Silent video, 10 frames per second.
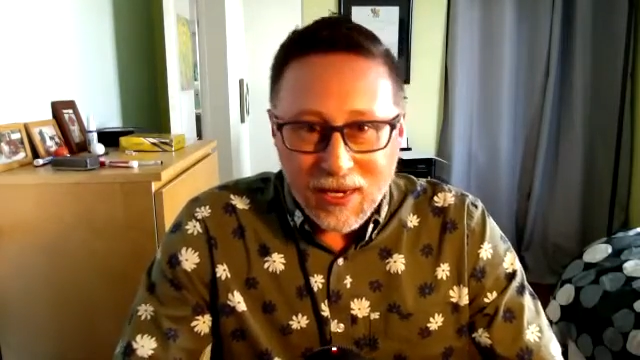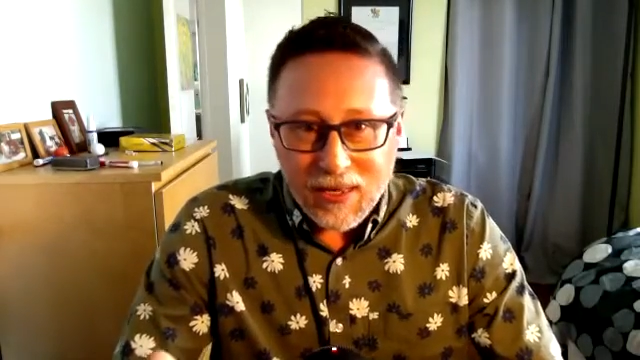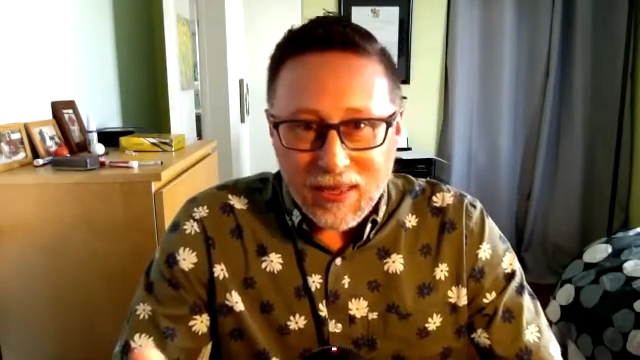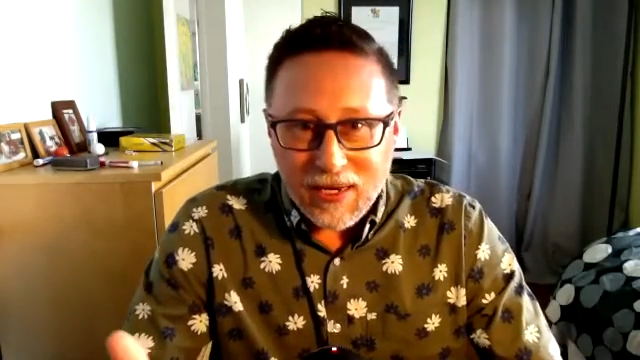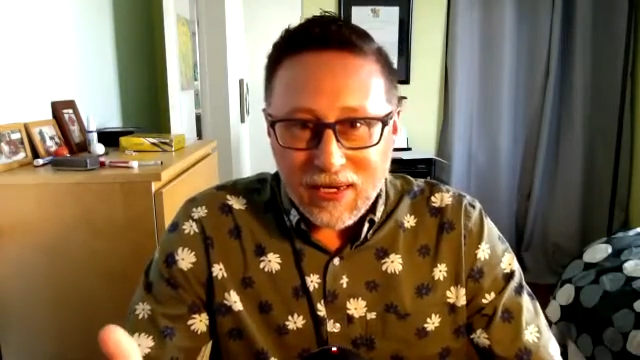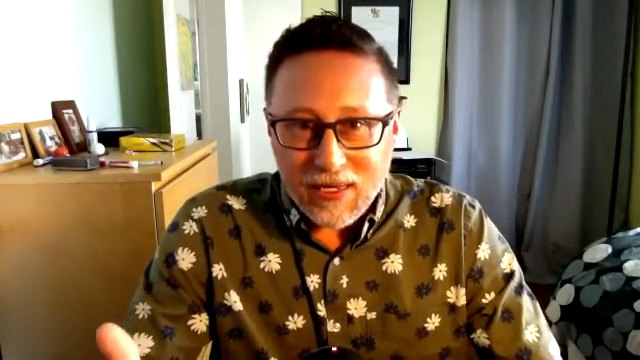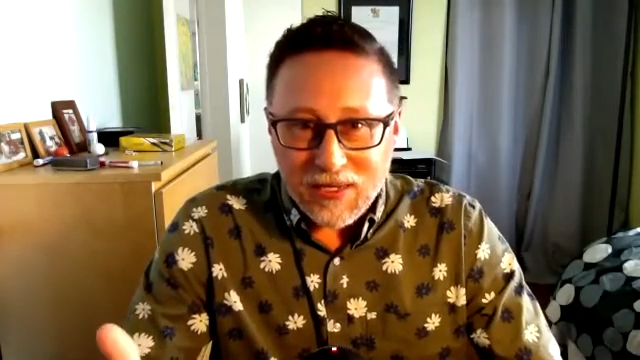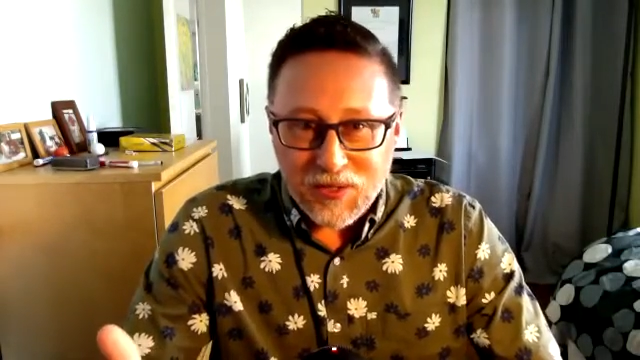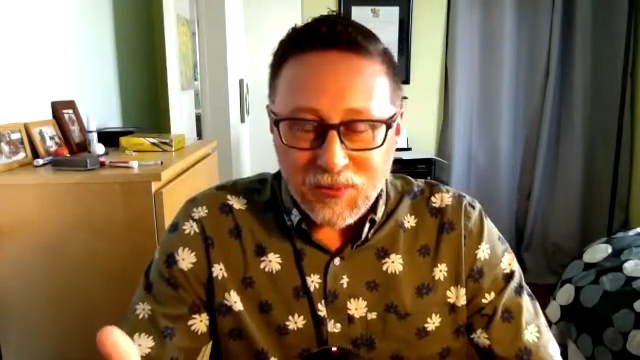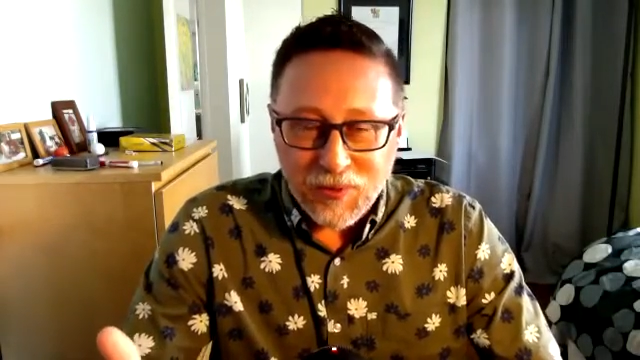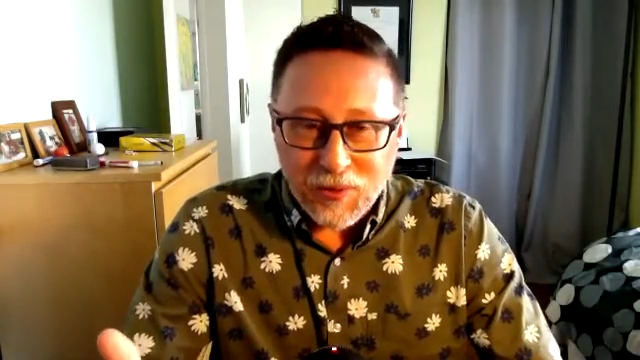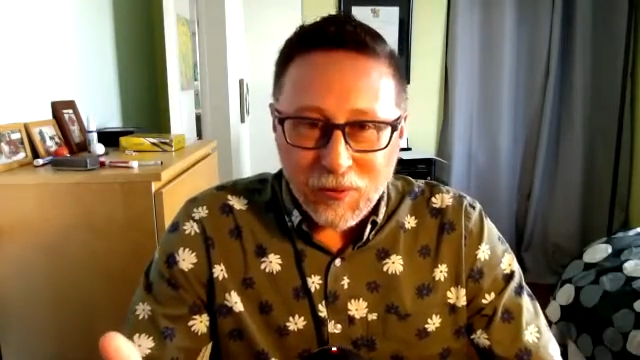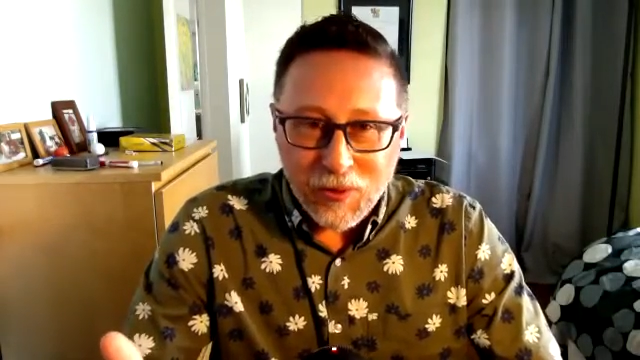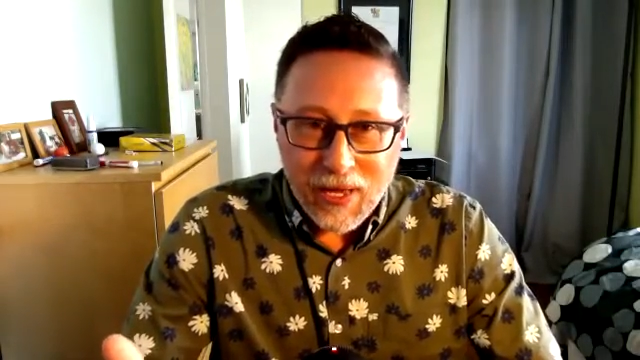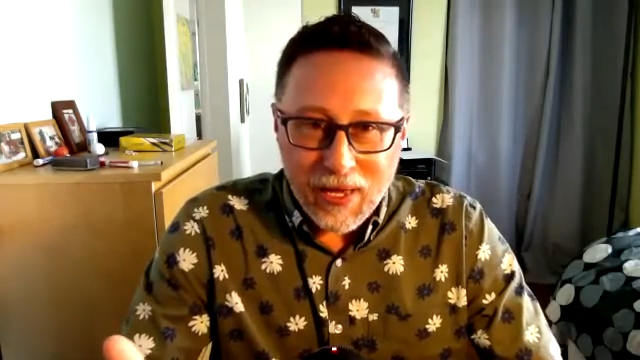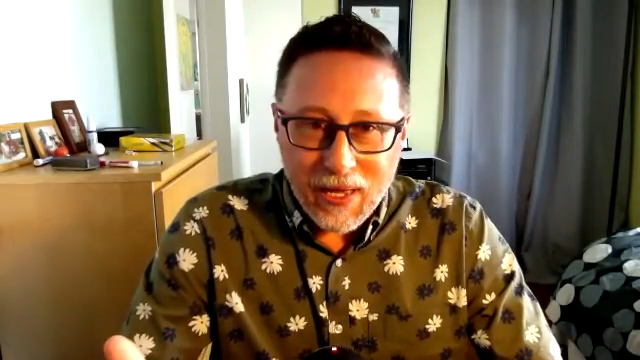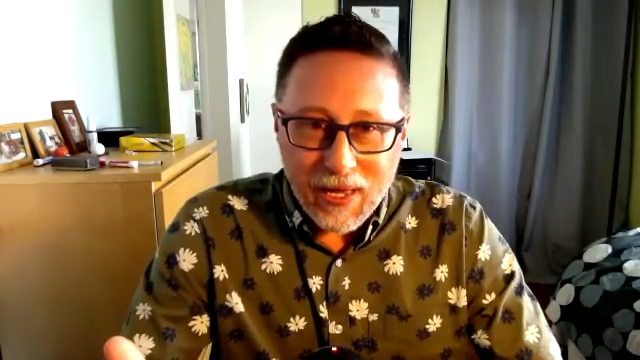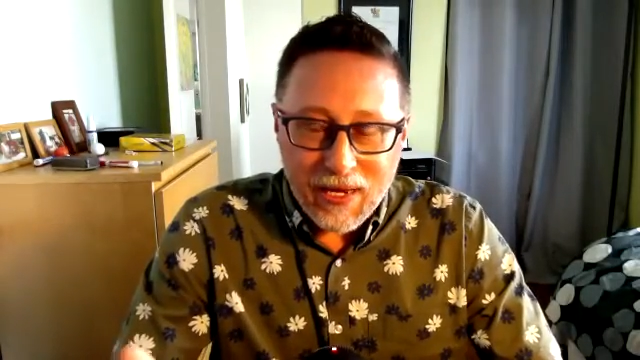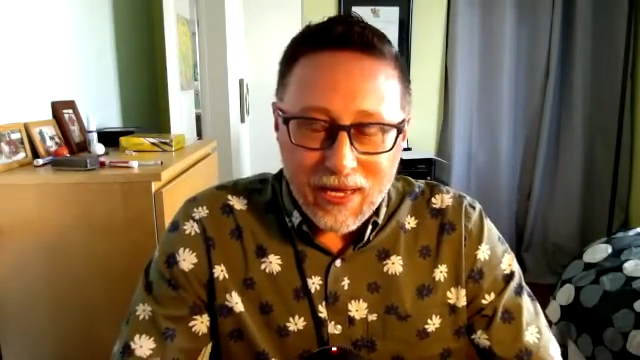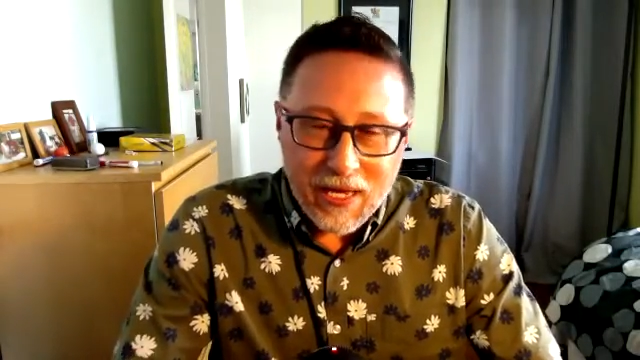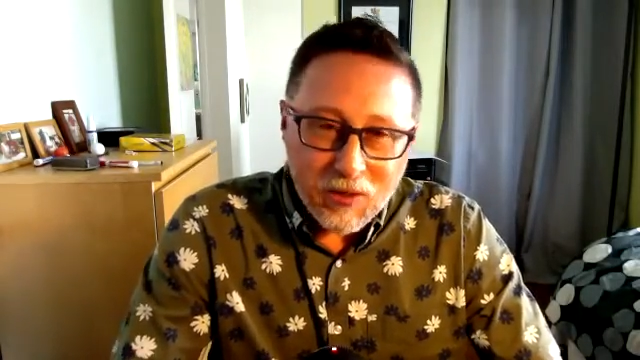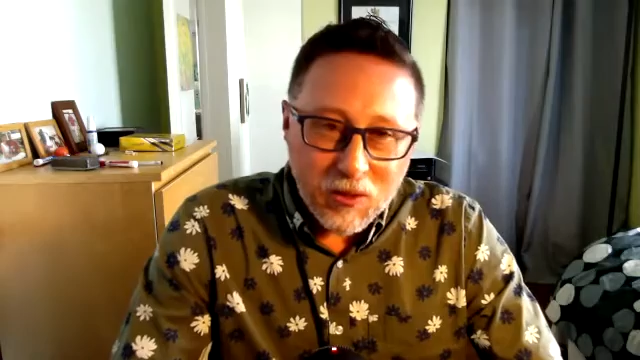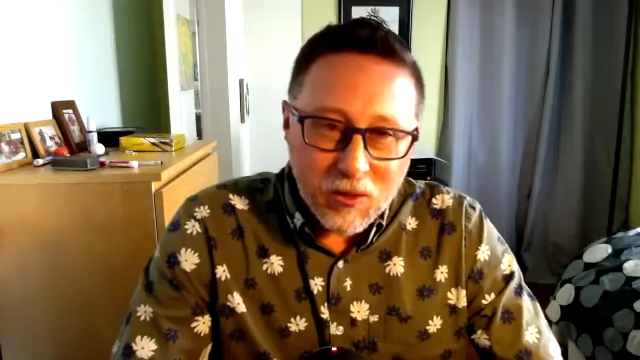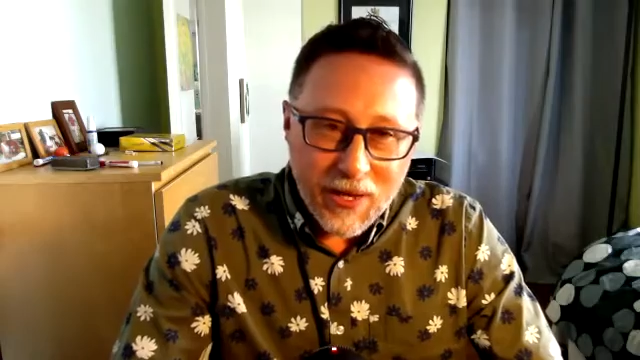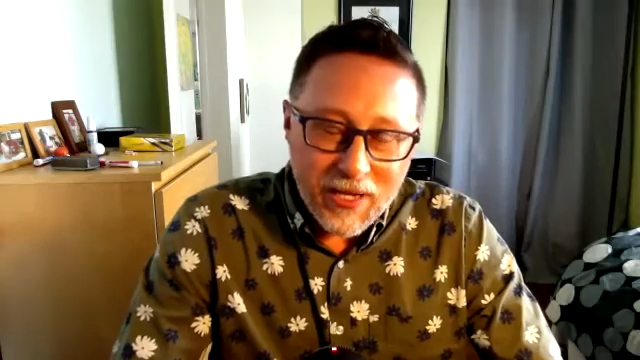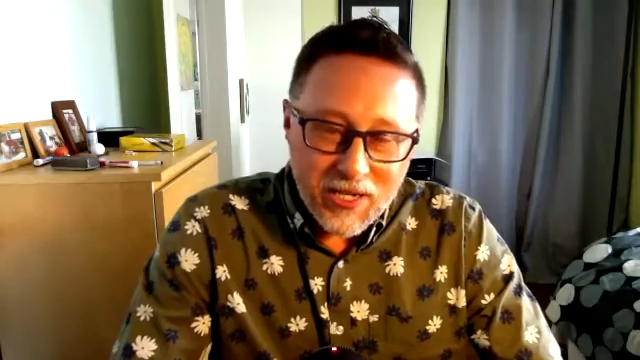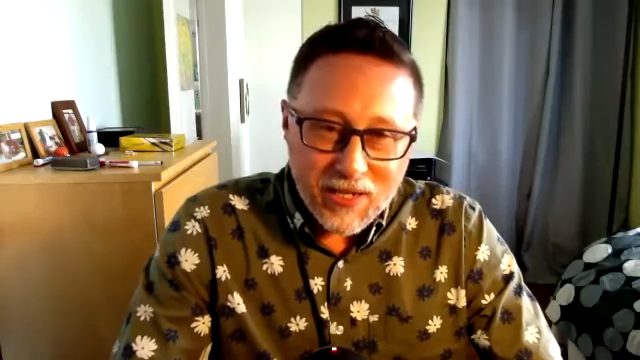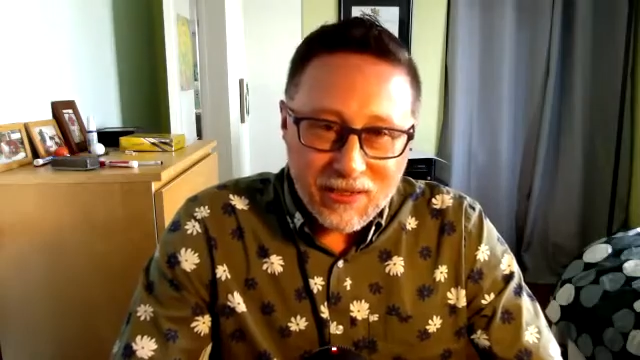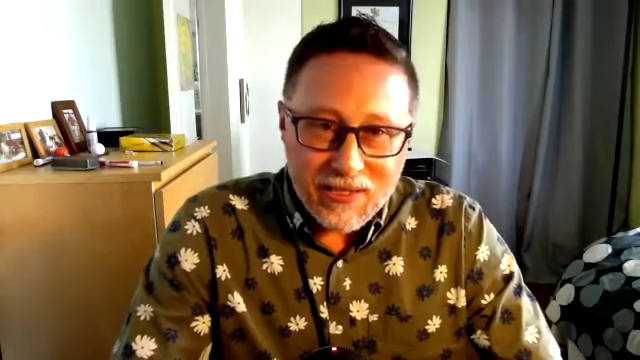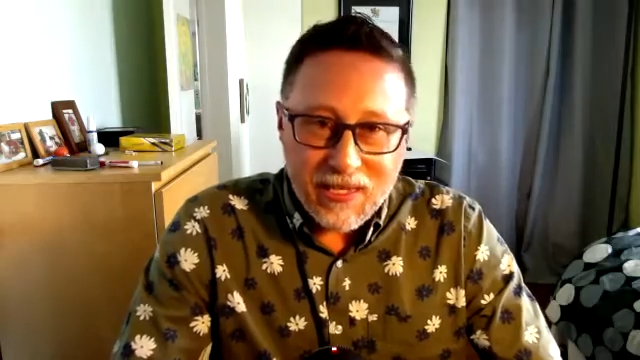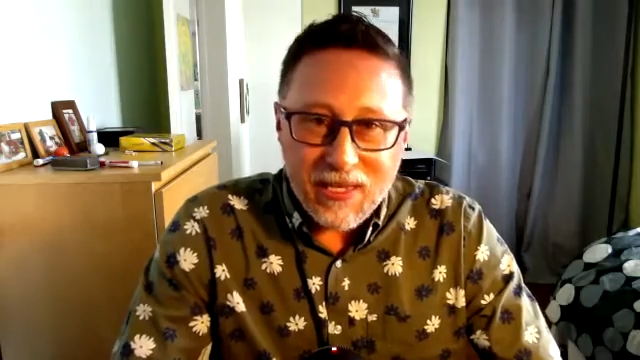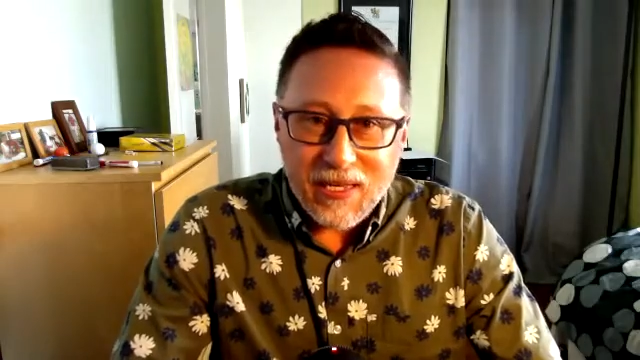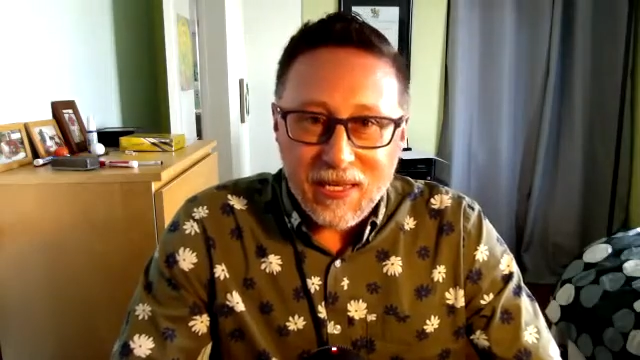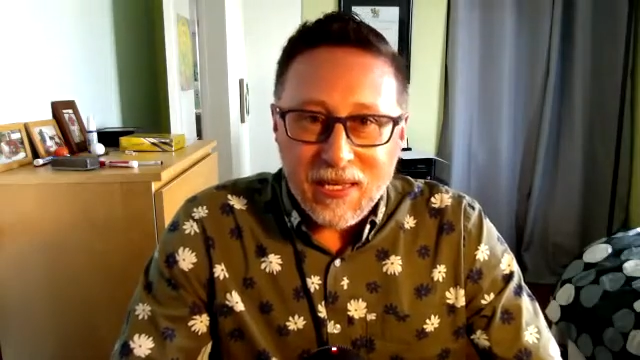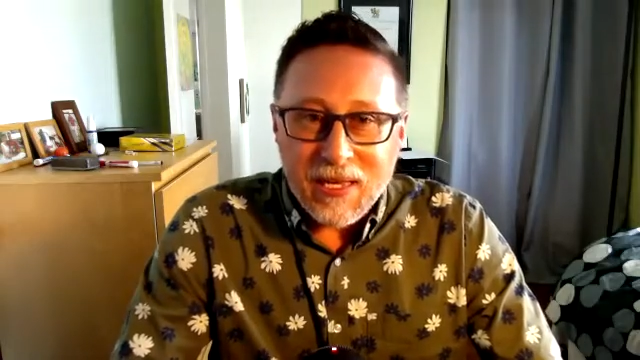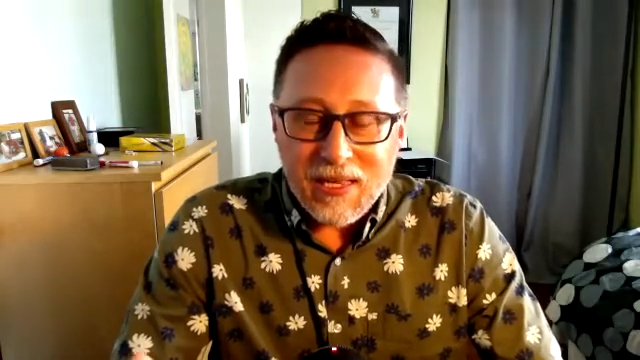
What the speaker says: than it is to put away an Igloo HLT,